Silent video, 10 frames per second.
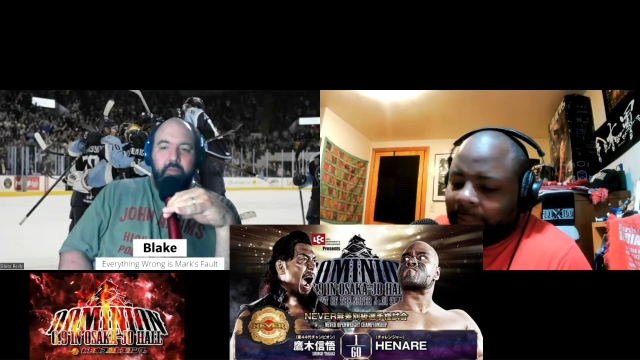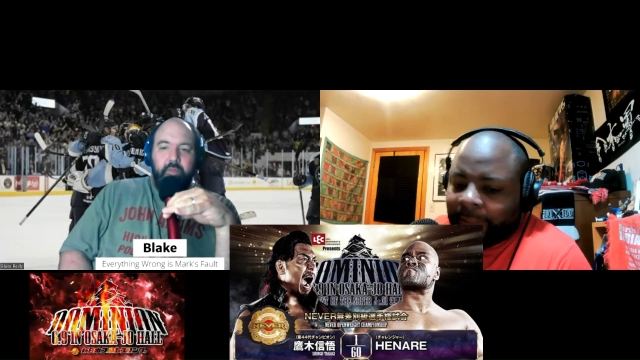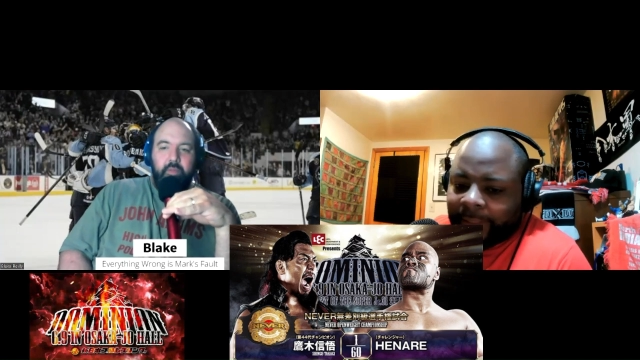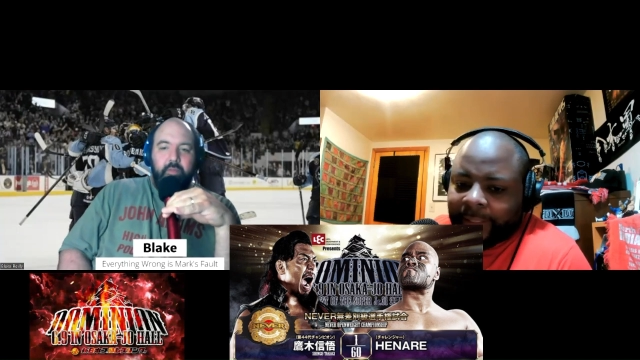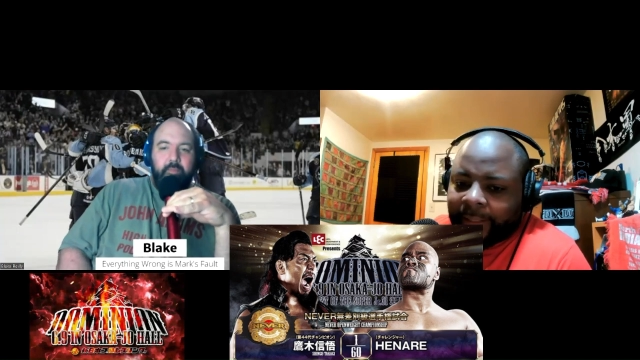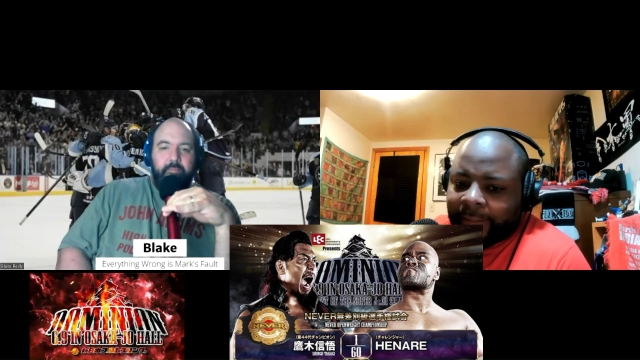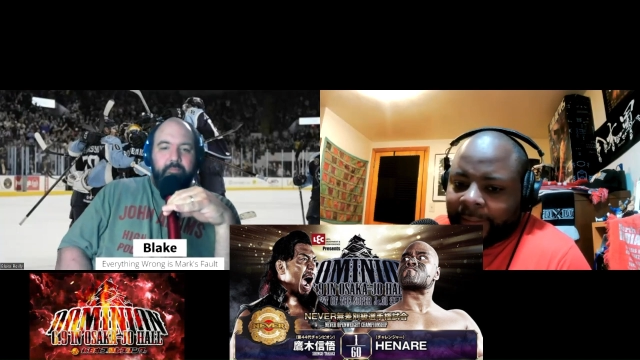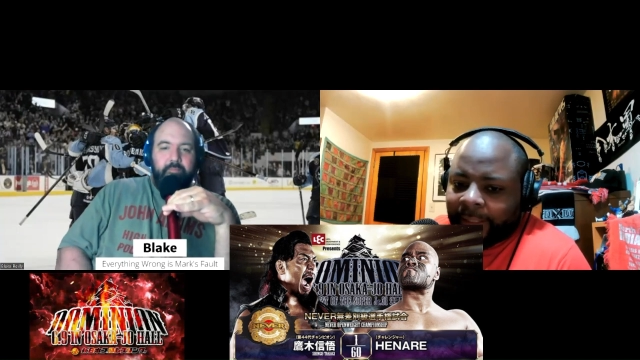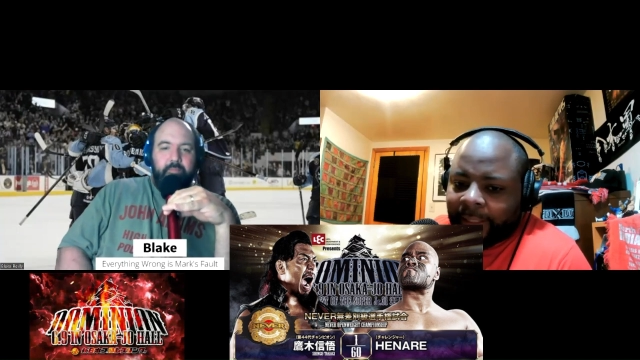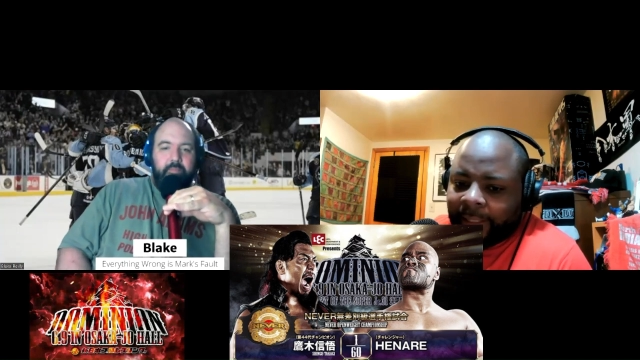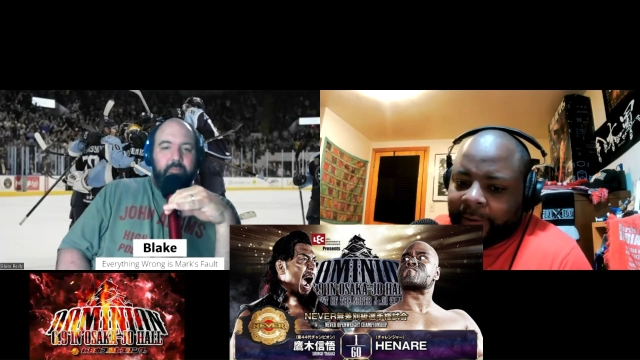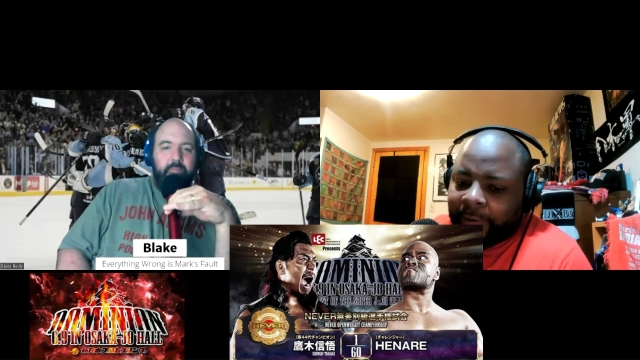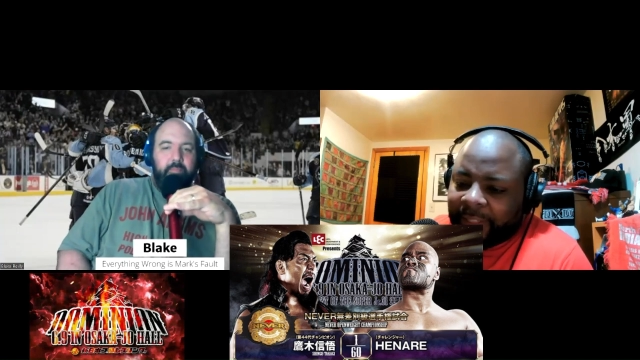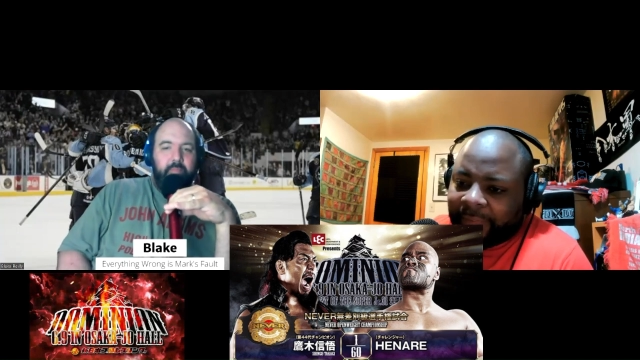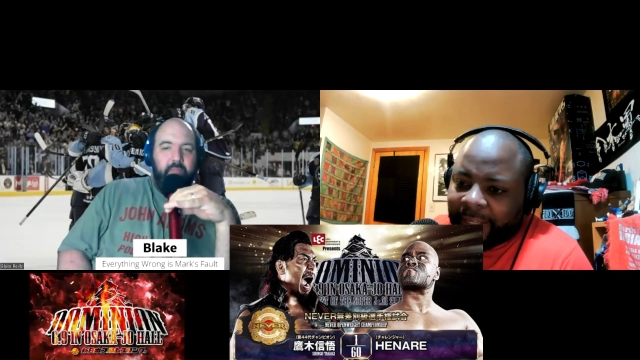Speaker 1: to discuss
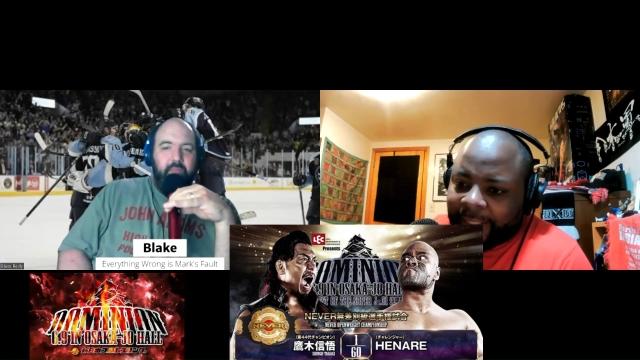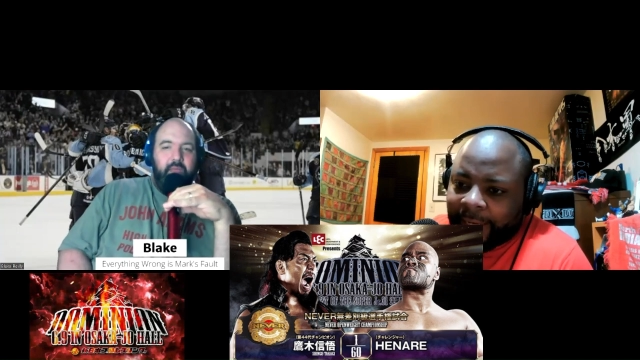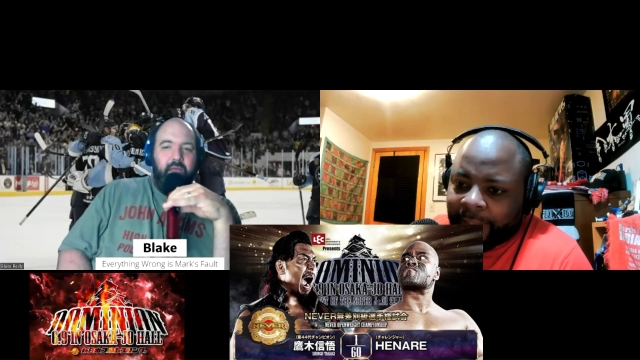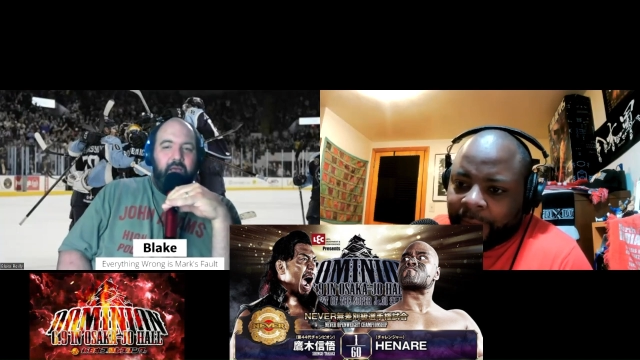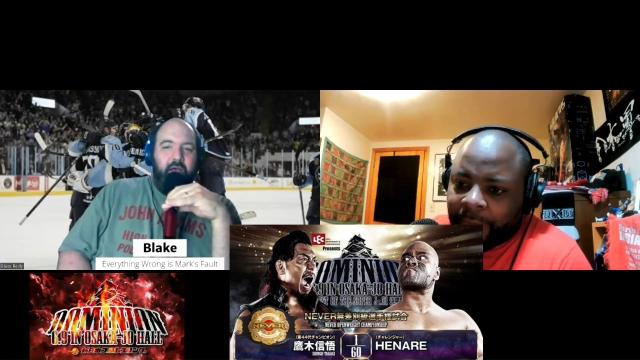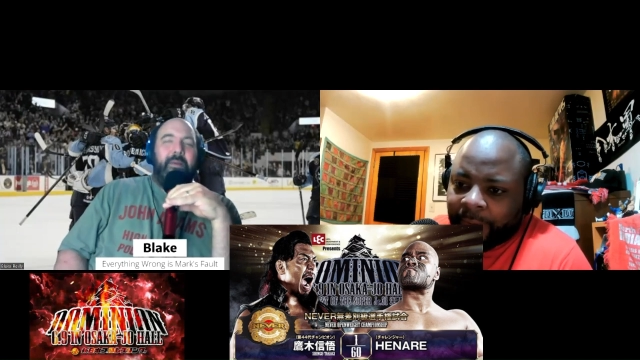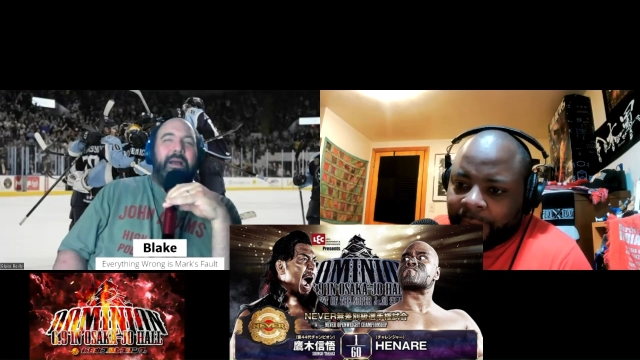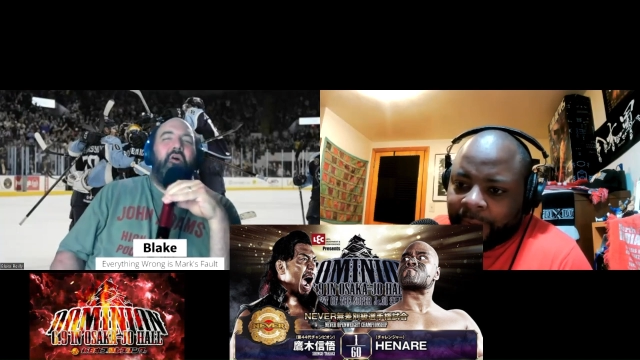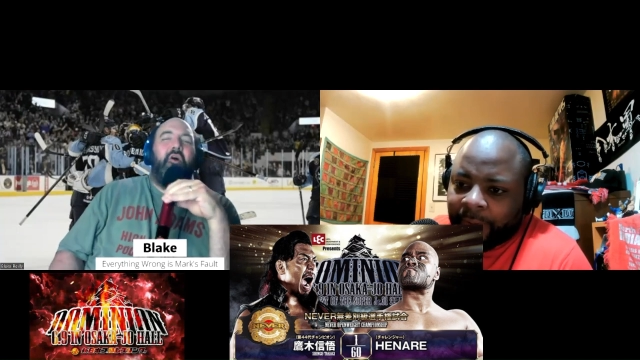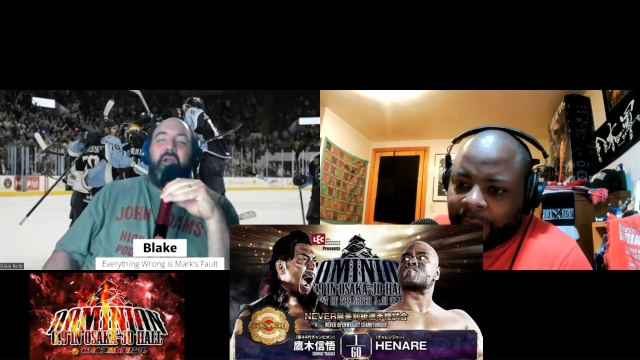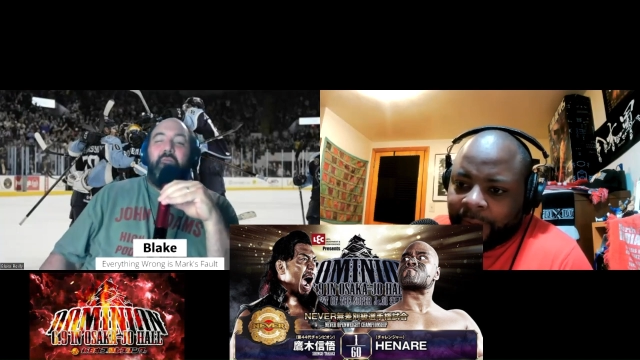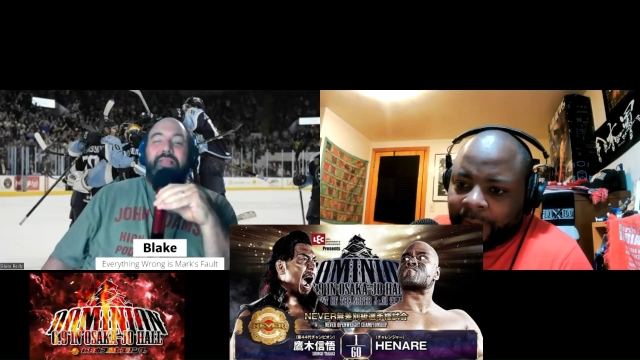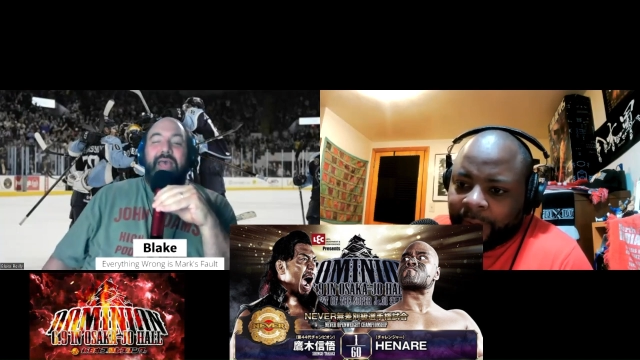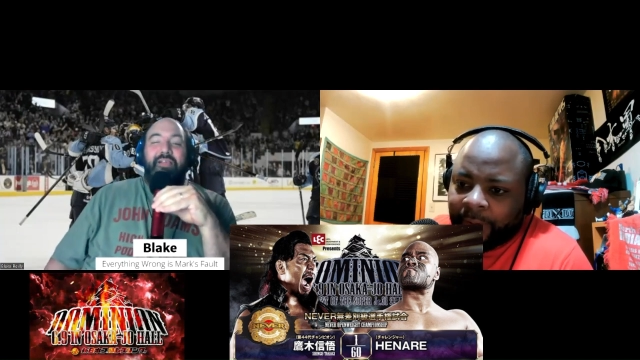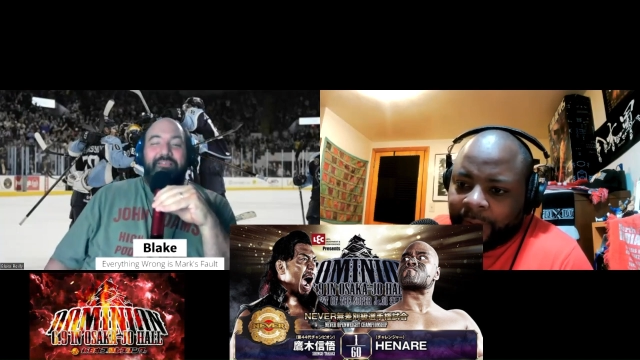Henare's face tattoo.
Speaker 2: Oh my lord!
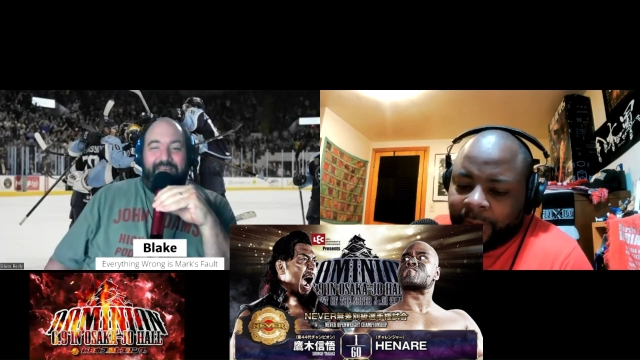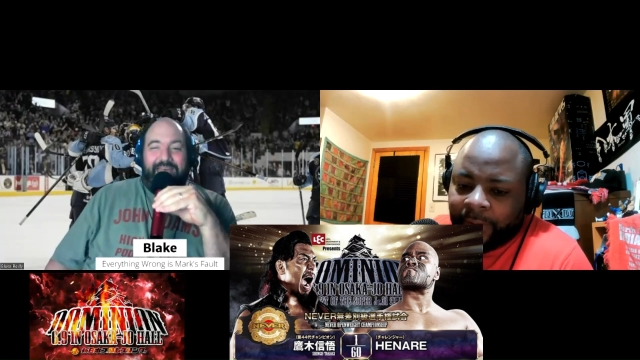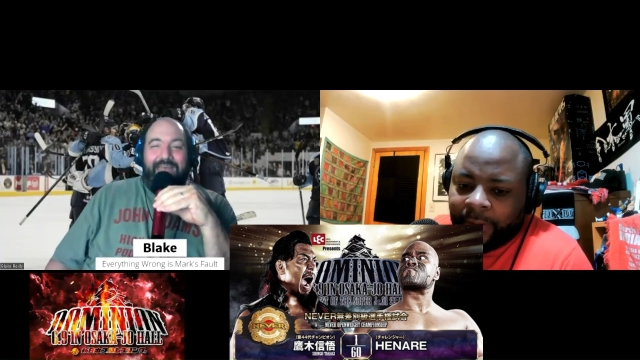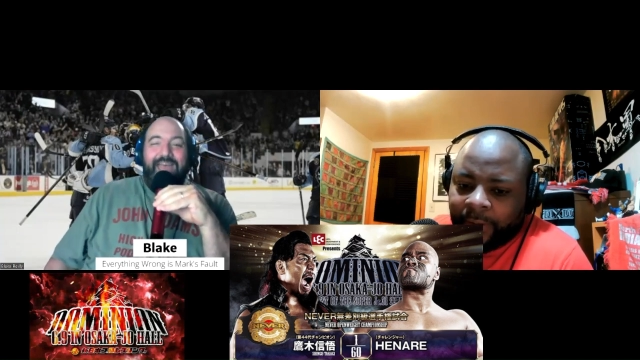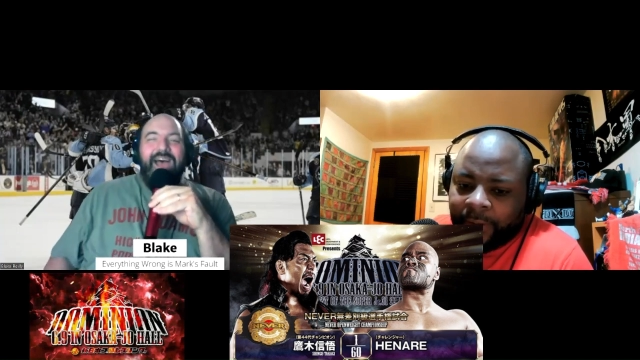What the hell is that?